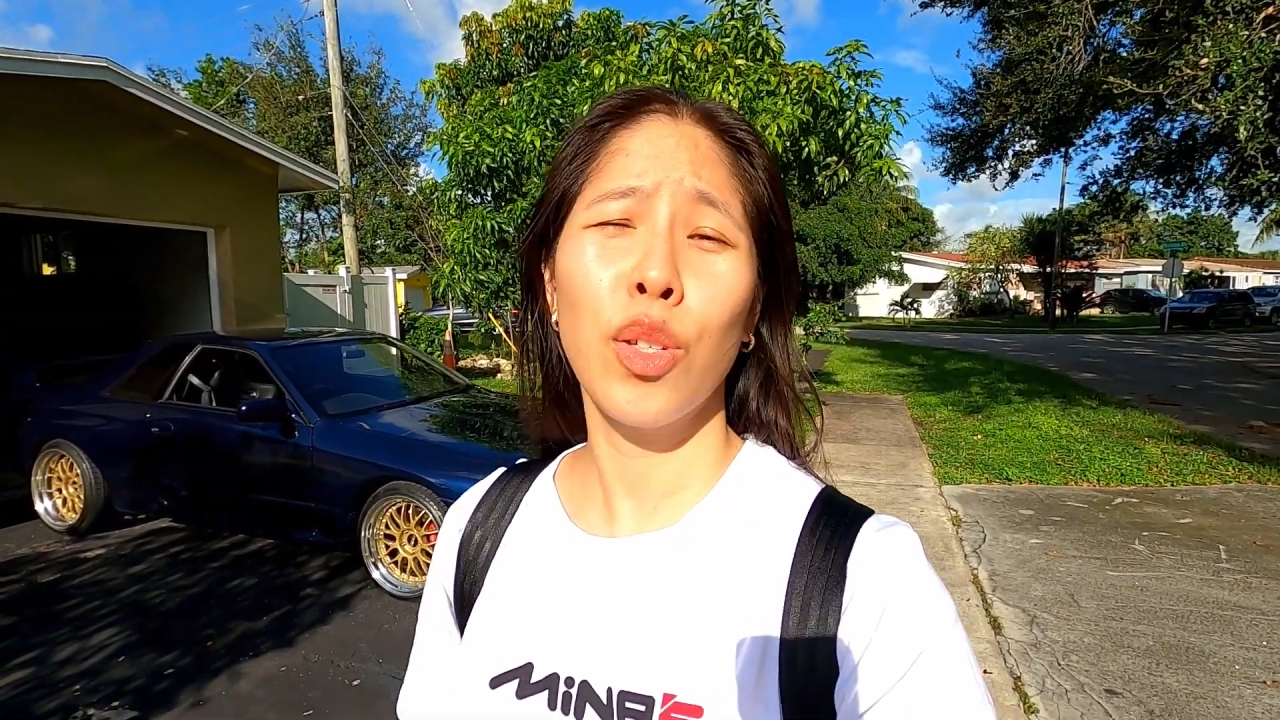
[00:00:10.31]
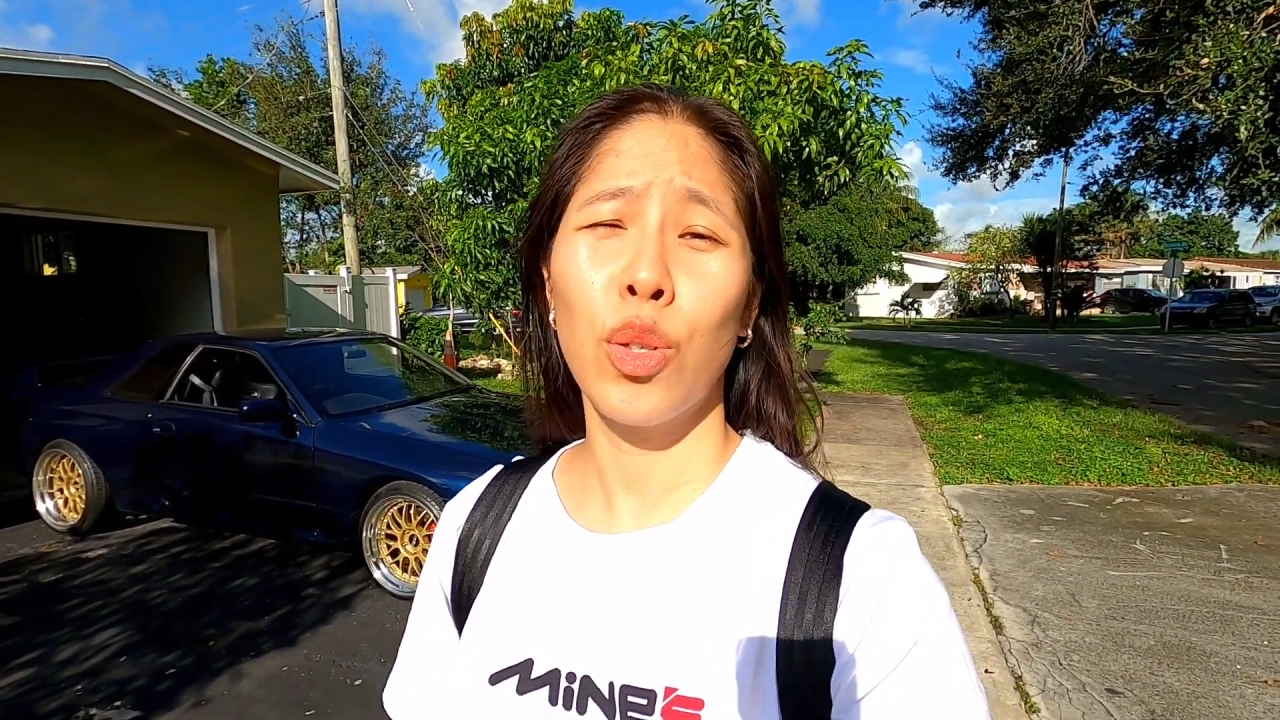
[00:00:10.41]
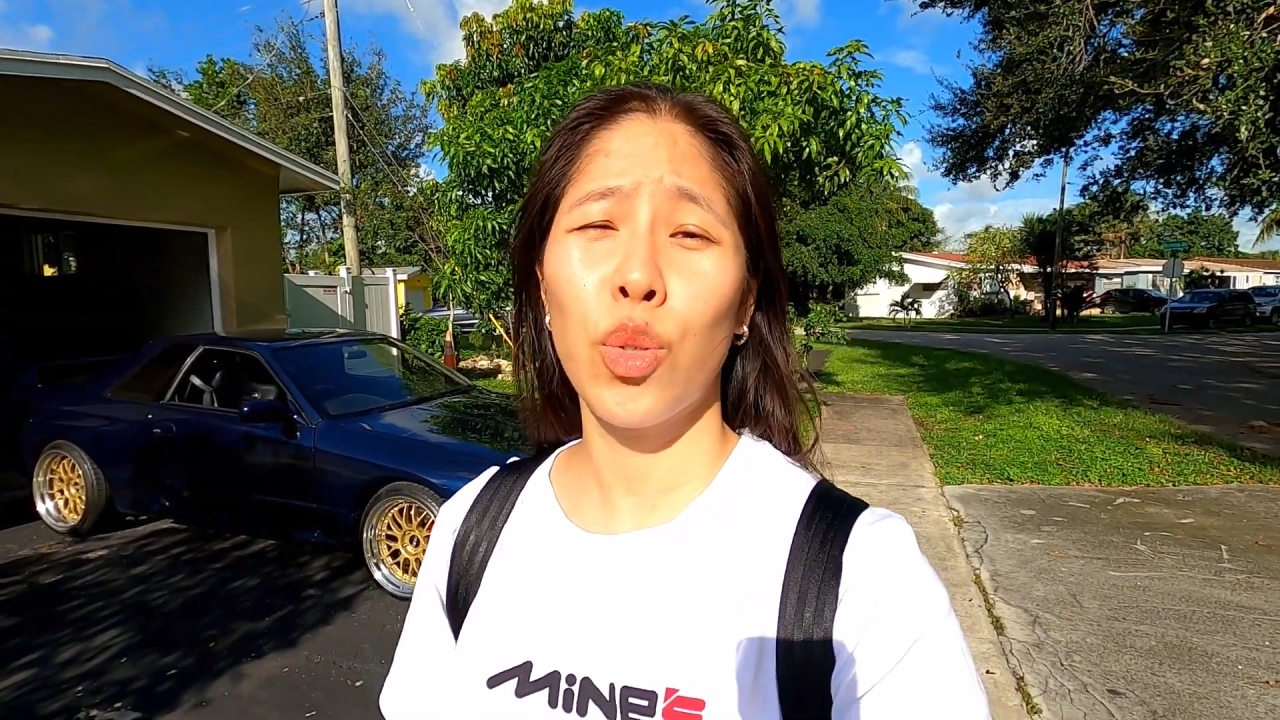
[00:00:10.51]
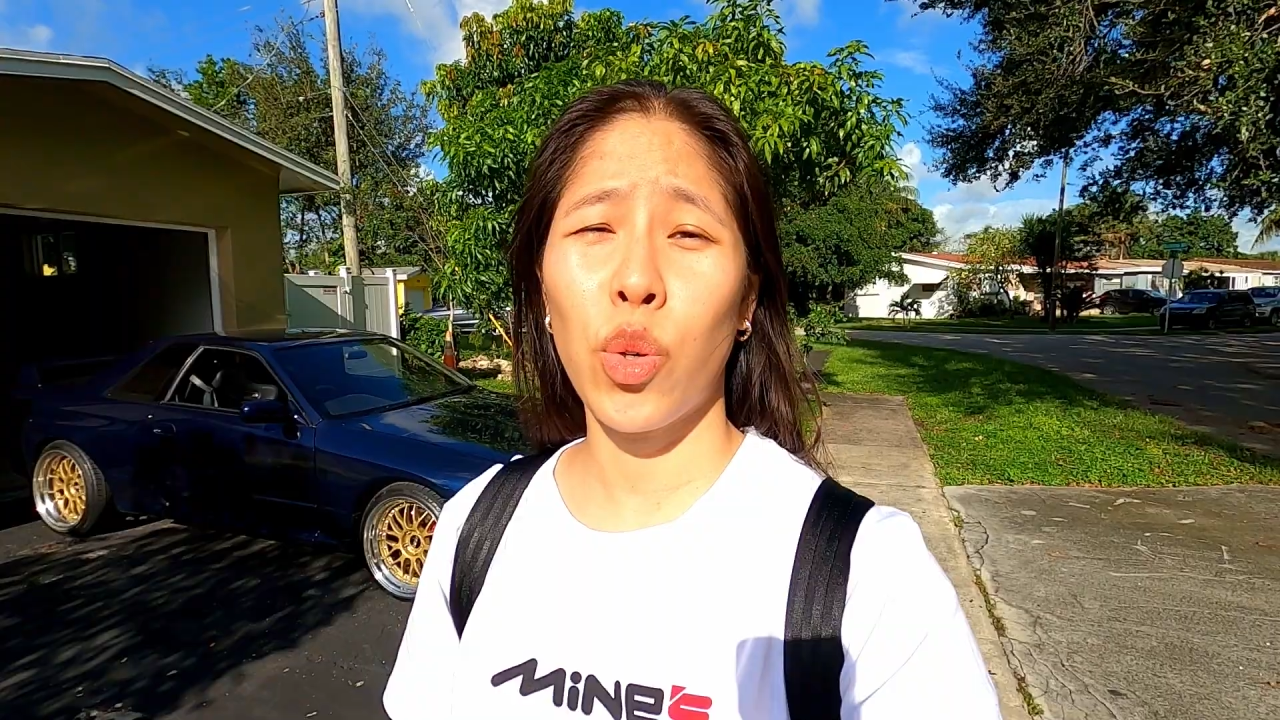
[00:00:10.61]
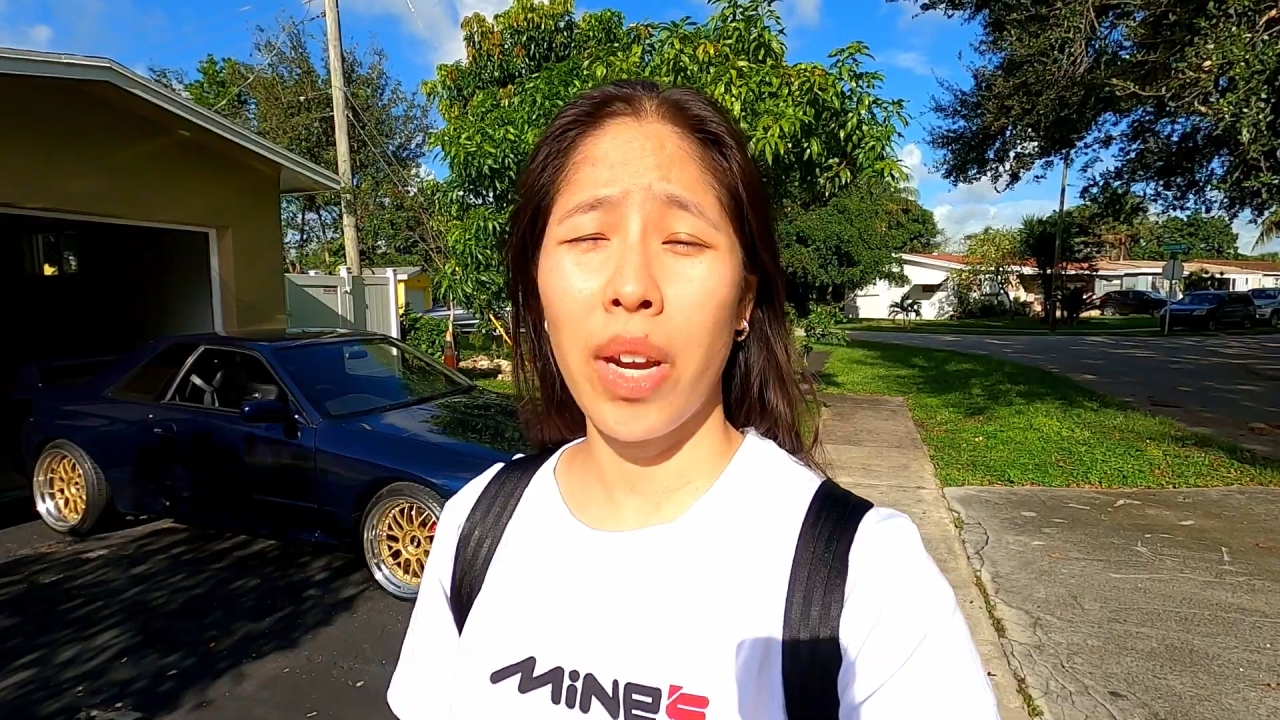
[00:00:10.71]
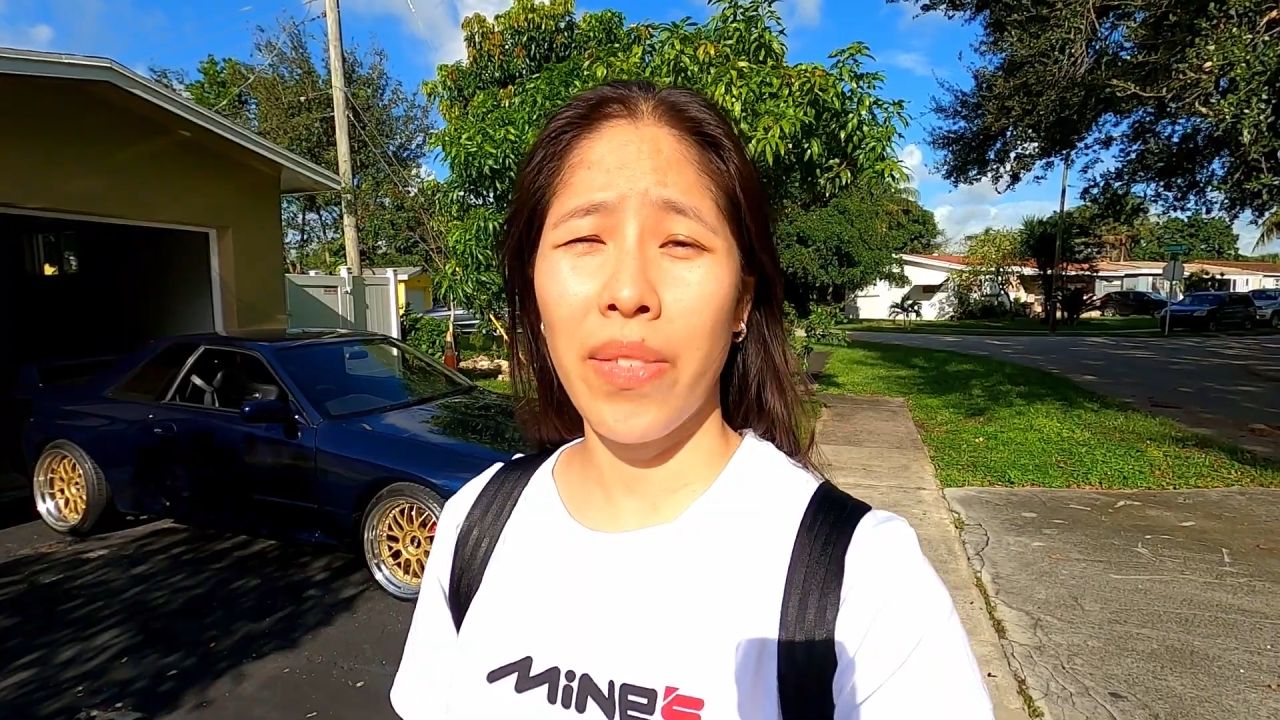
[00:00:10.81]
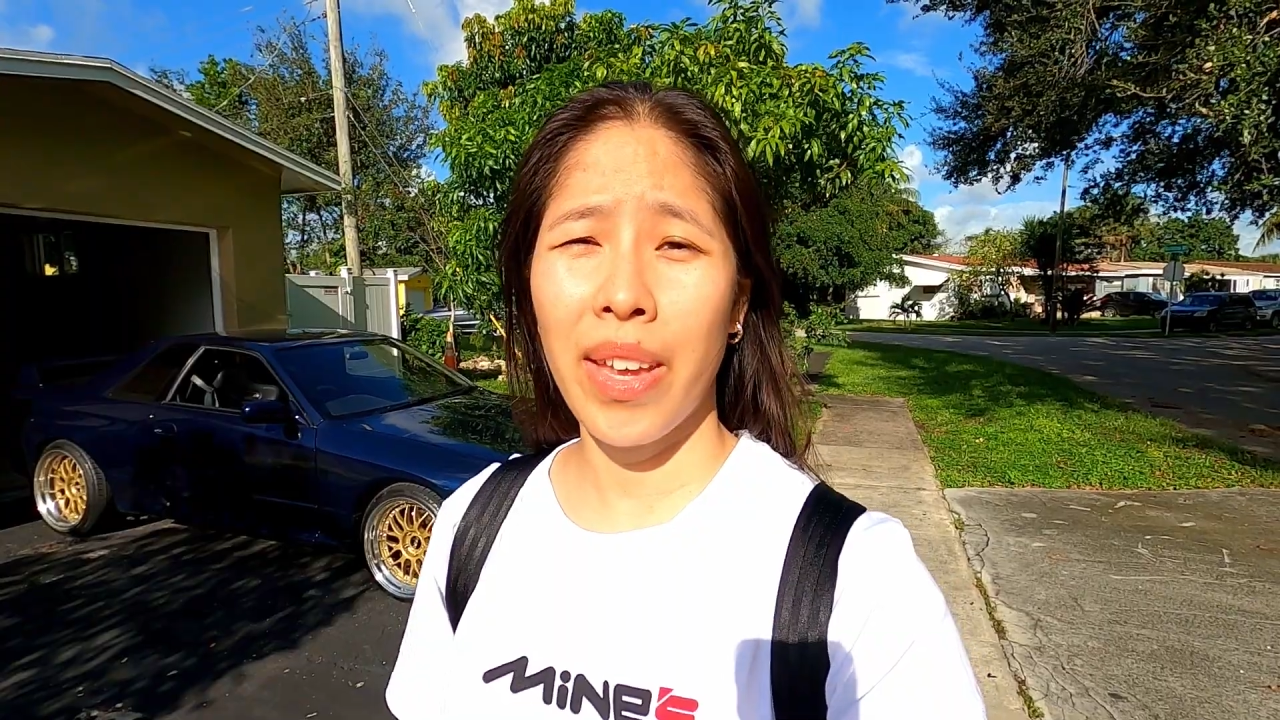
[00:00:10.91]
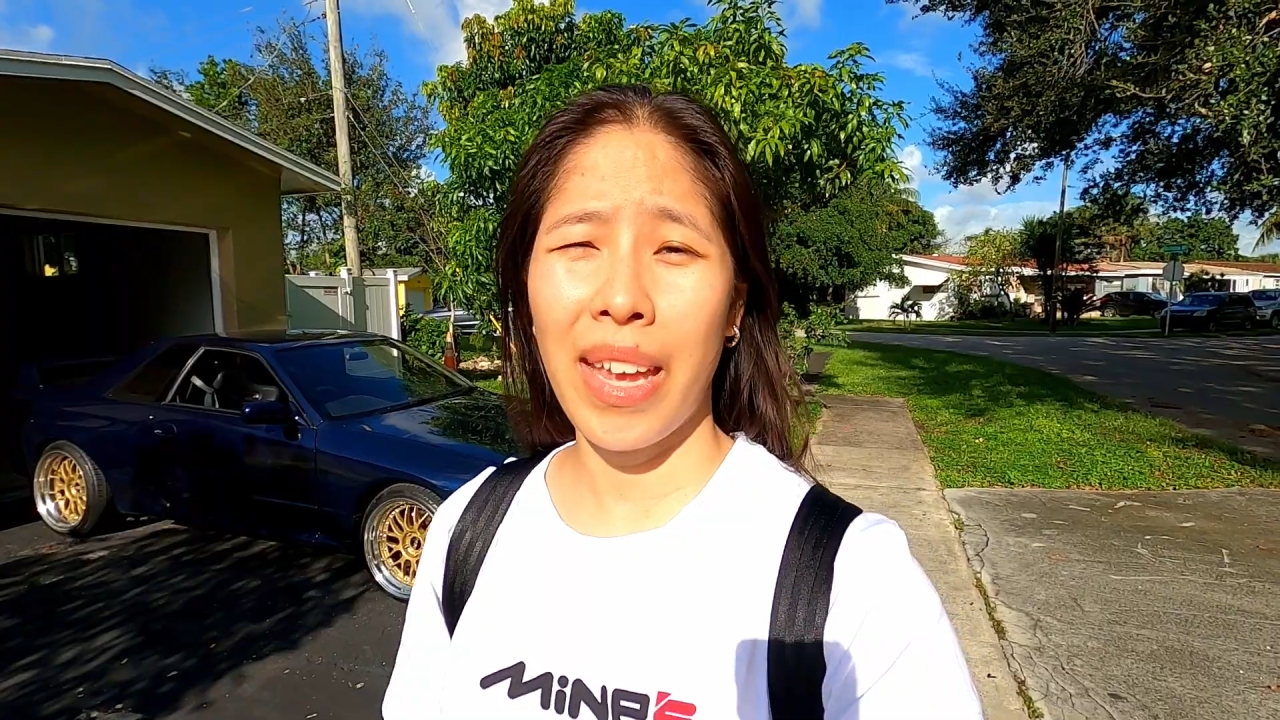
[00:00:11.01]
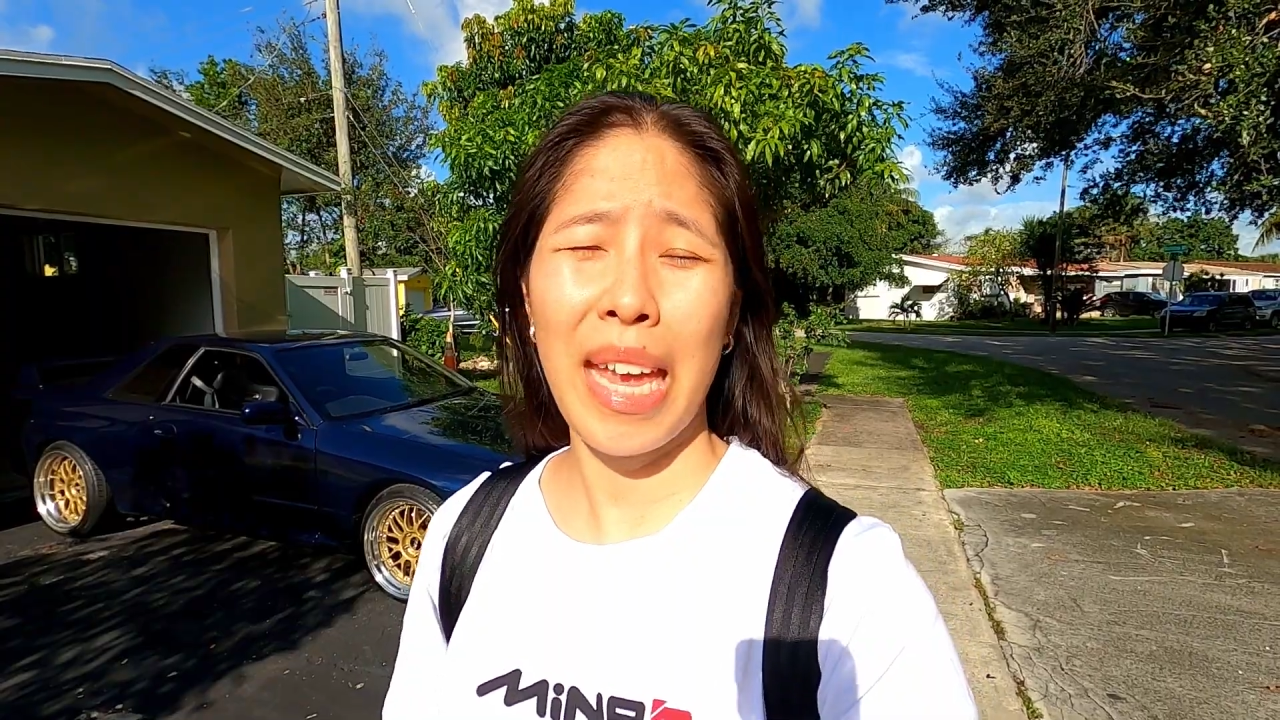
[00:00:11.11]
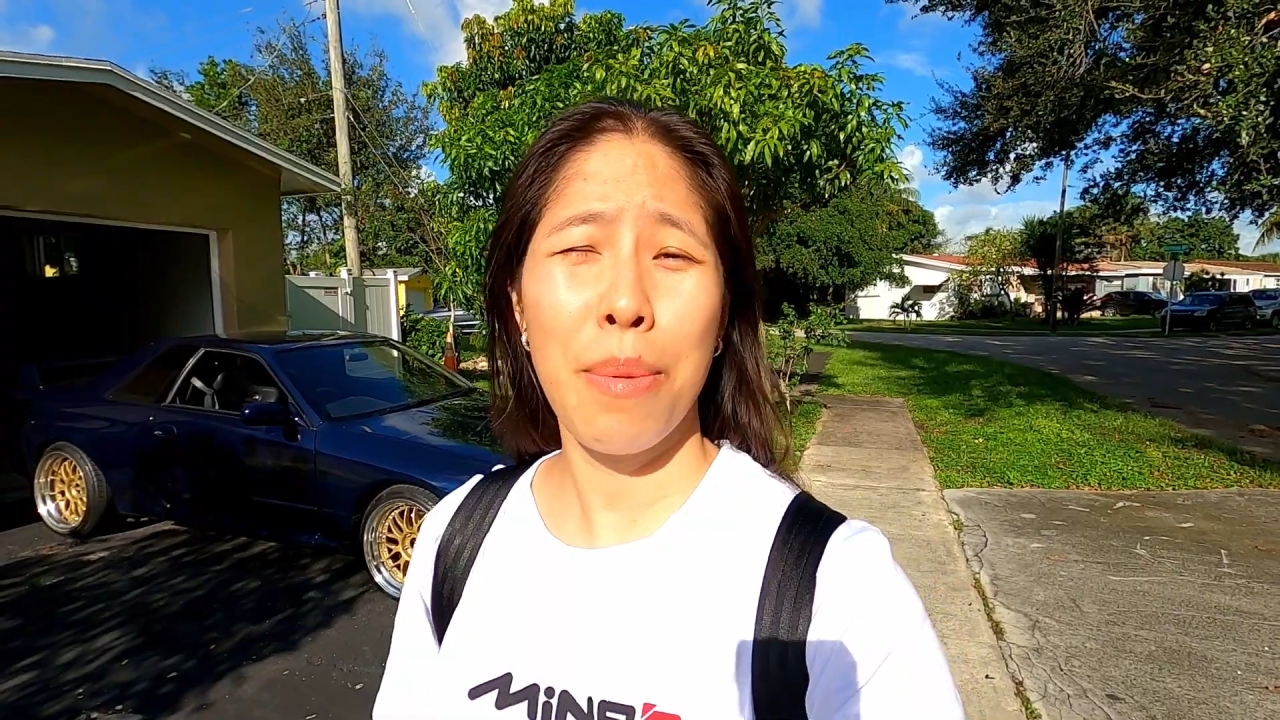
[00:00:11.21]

also driving